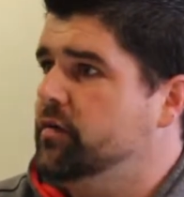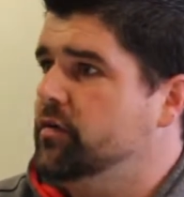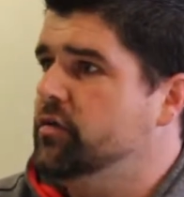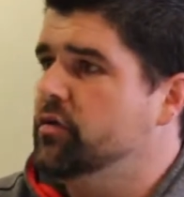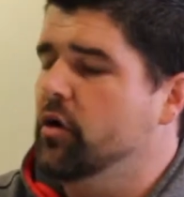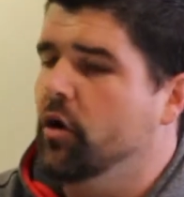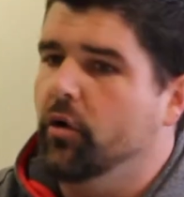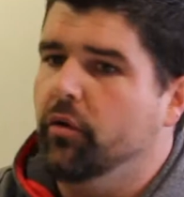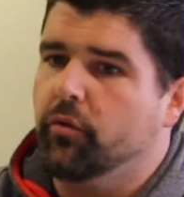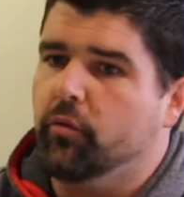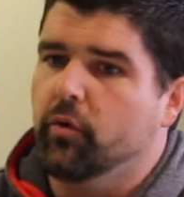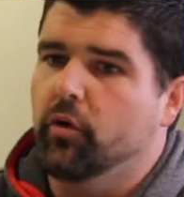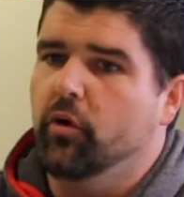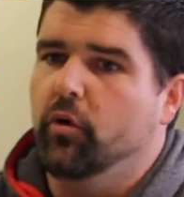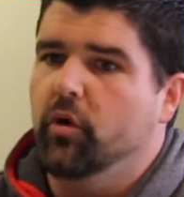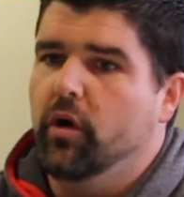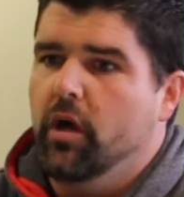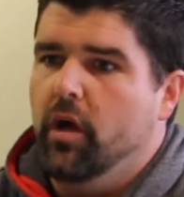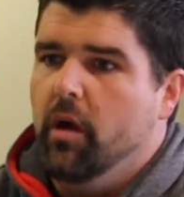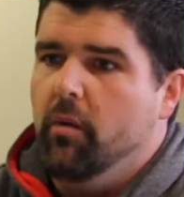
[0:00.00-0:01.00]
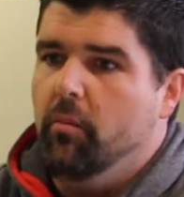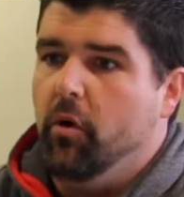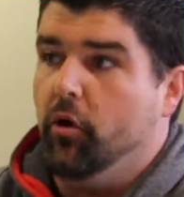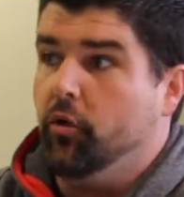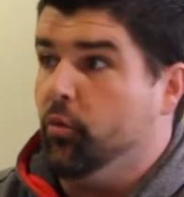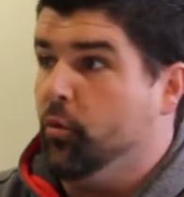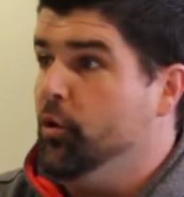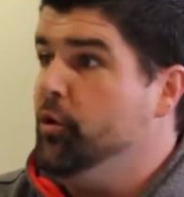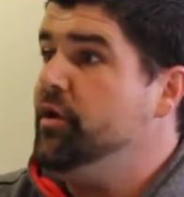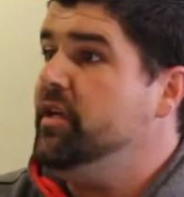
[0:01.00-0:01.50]
So through
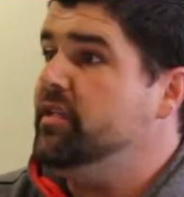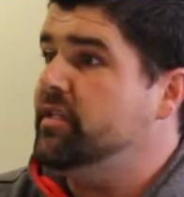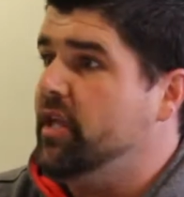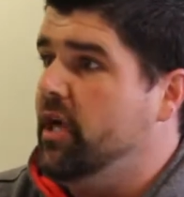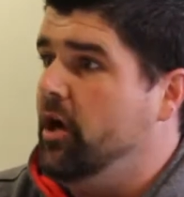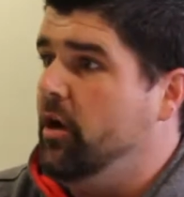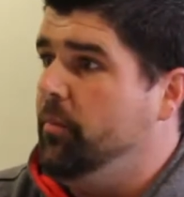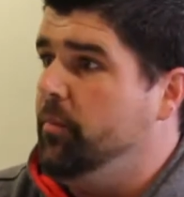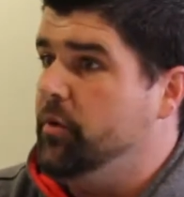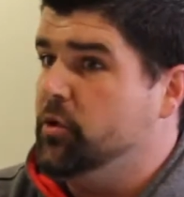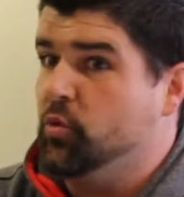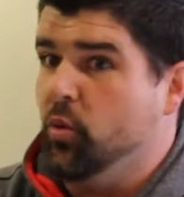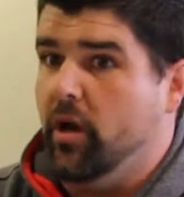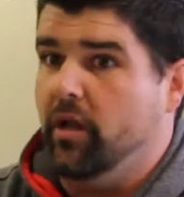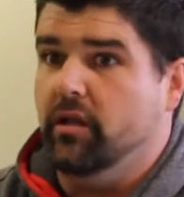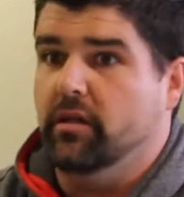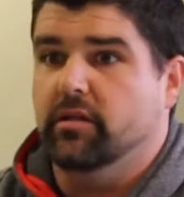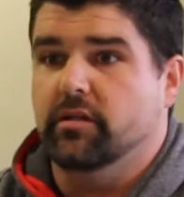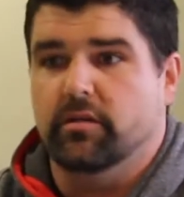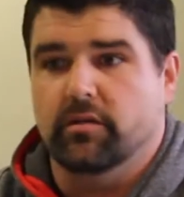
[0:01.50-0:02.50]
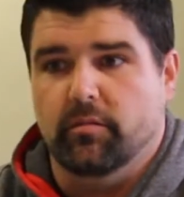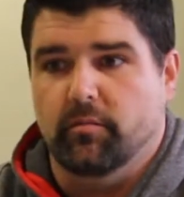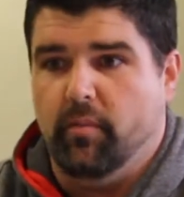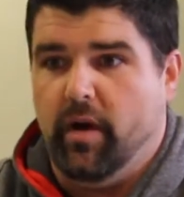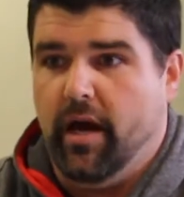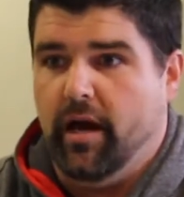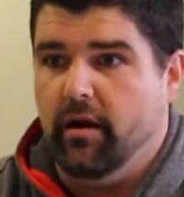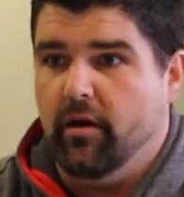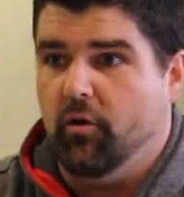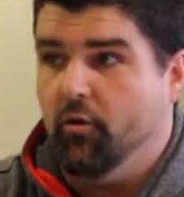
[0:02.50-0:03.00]
both Rudy's help as well as
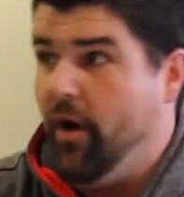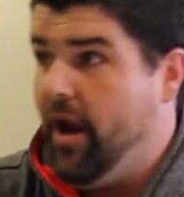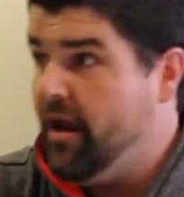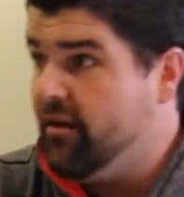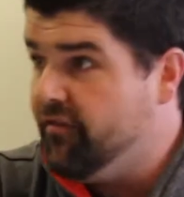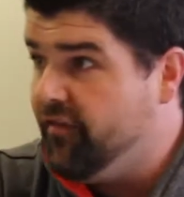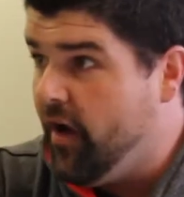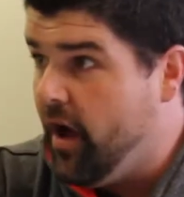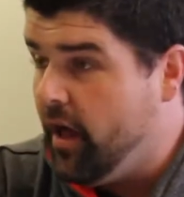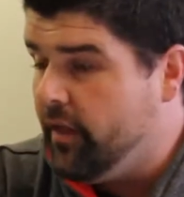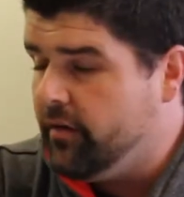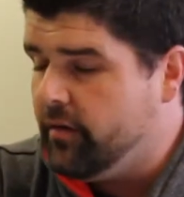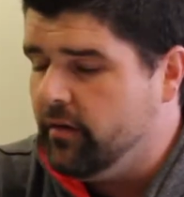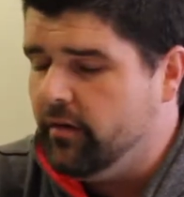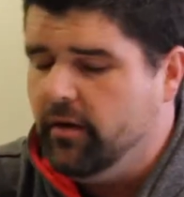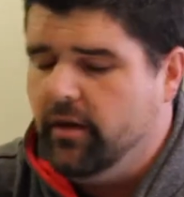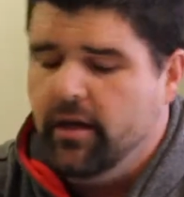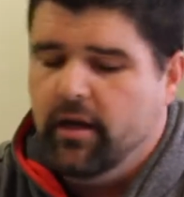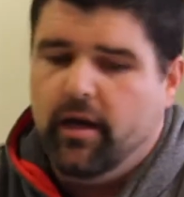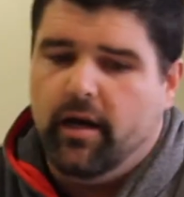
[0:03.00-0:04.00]
my grandfather,